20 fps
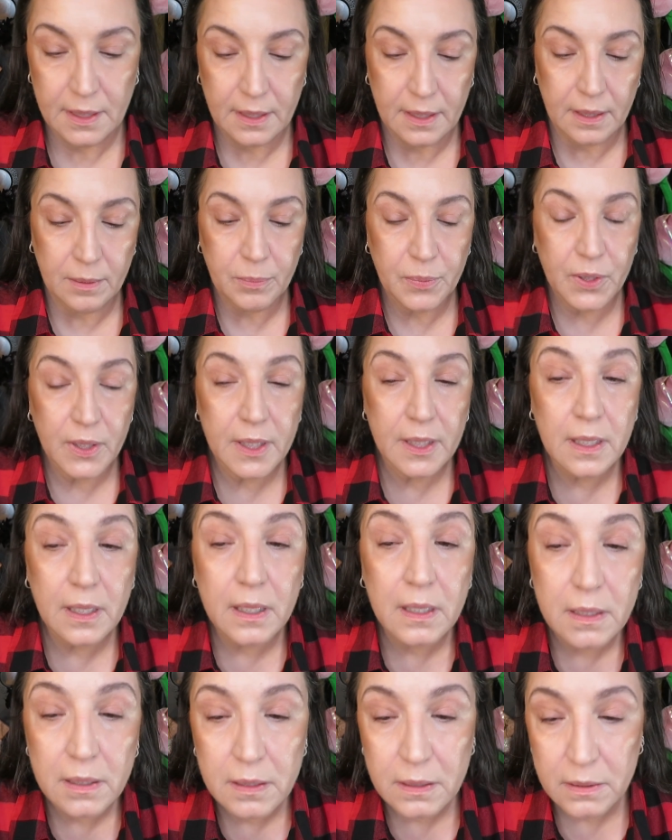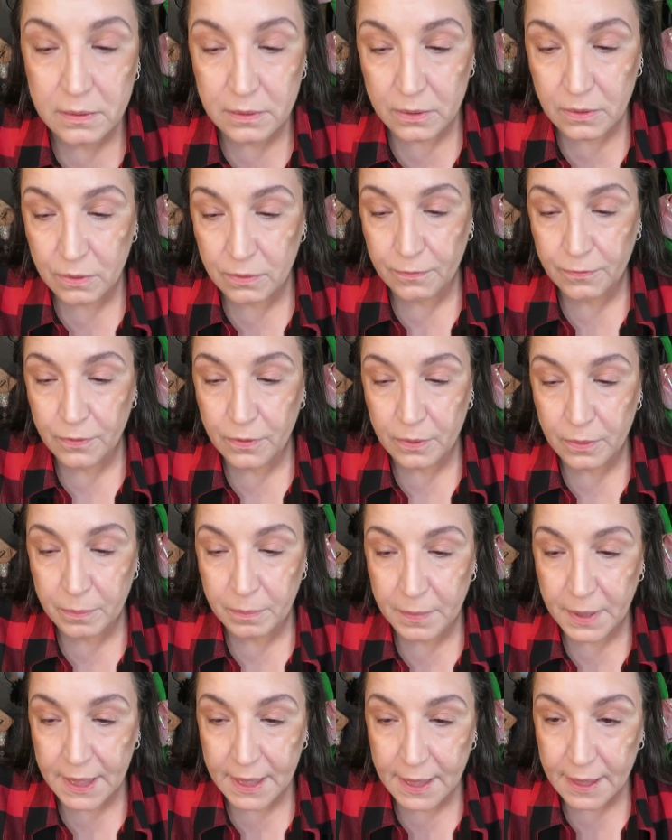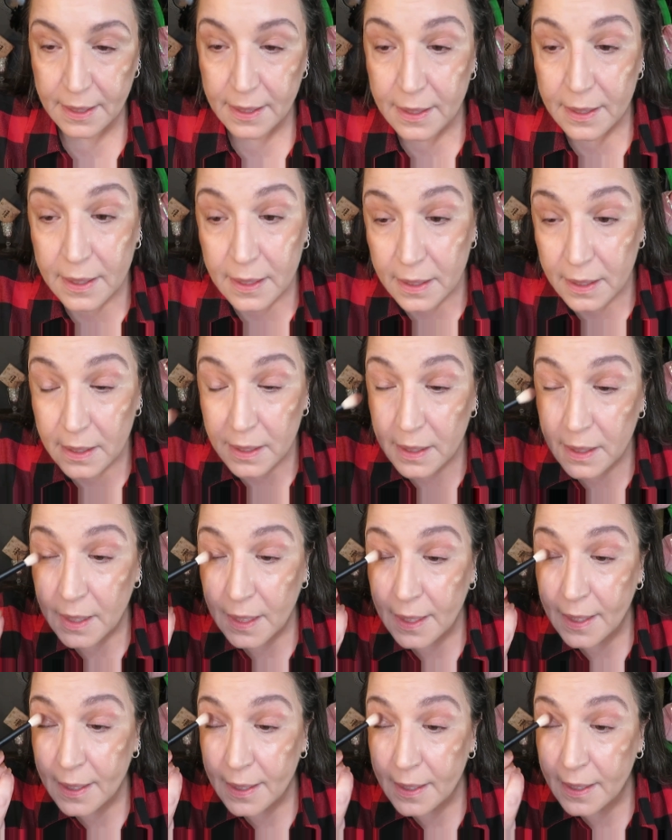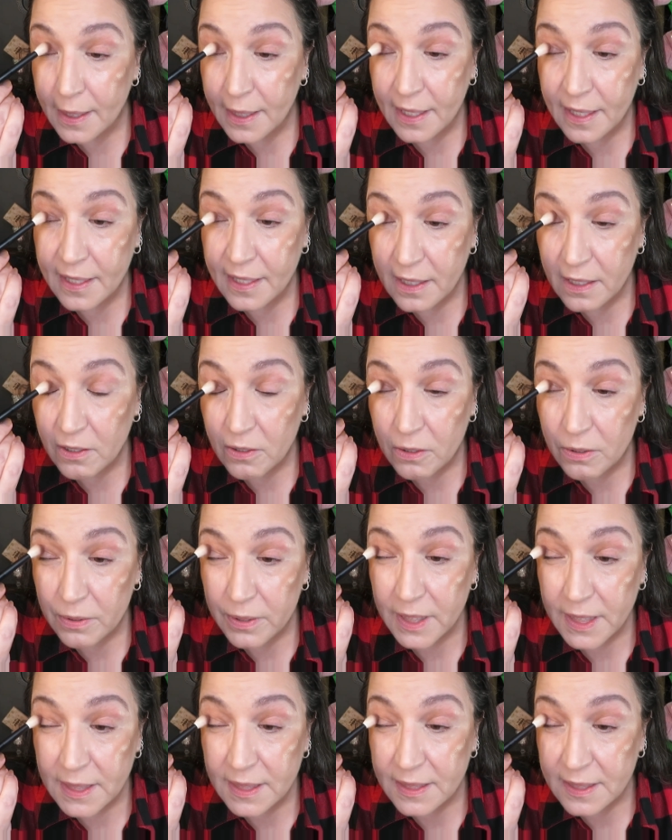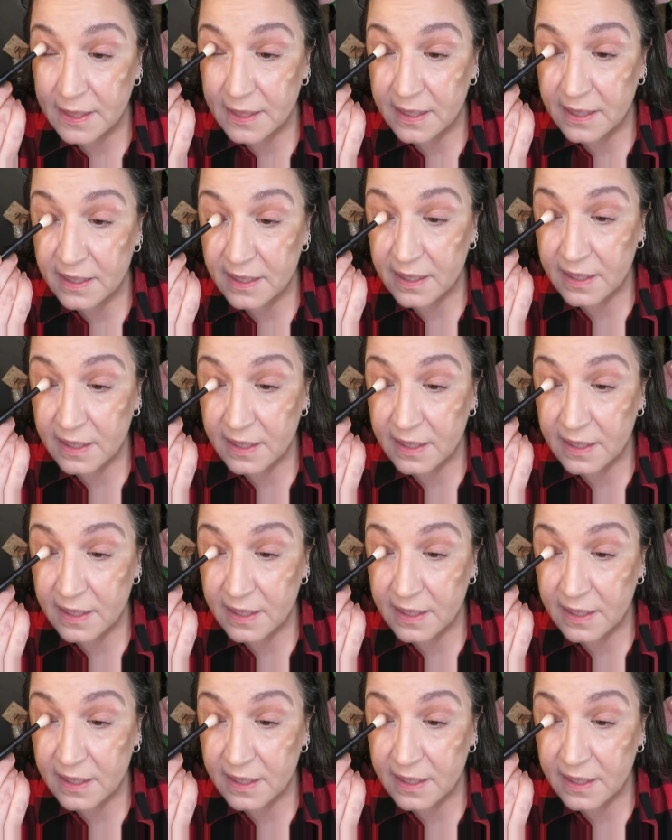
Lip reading: and put it all over my lid and crease.